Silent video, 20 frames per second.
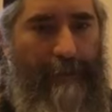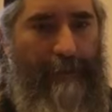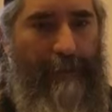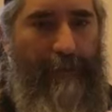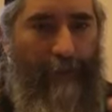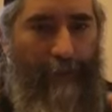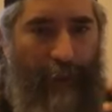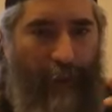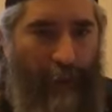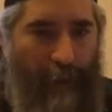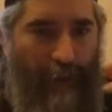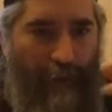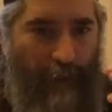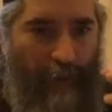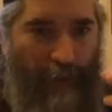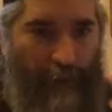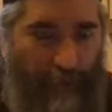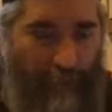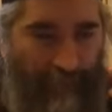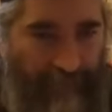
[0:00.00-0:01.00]
The mother,
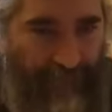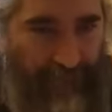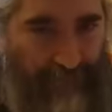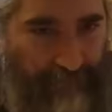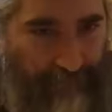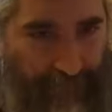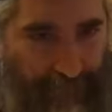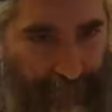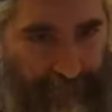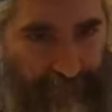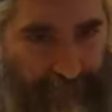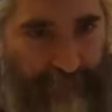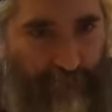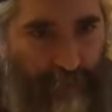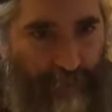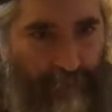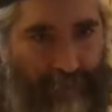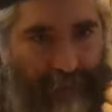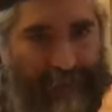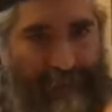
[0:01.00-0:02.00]
the female, is
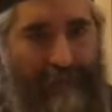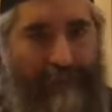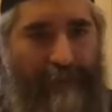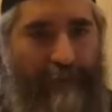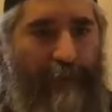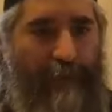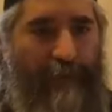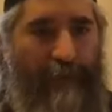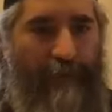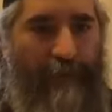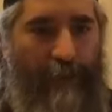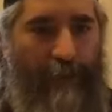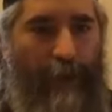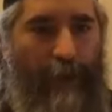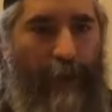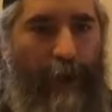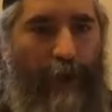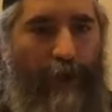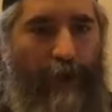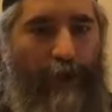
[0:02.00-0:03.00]
a receiver.
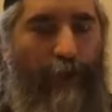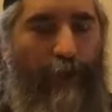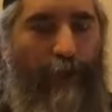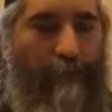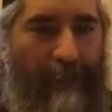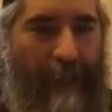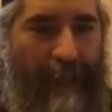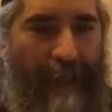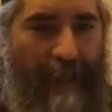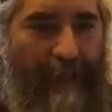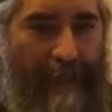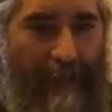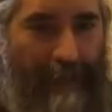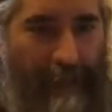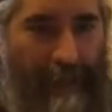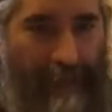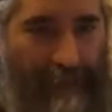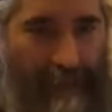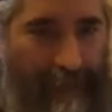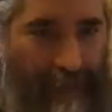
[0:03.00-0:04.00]
The male
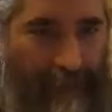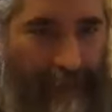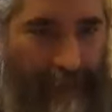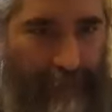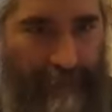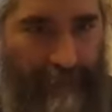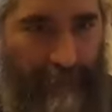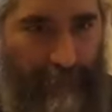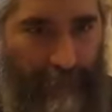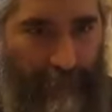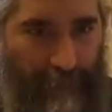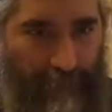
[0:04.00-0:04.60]
is the giver,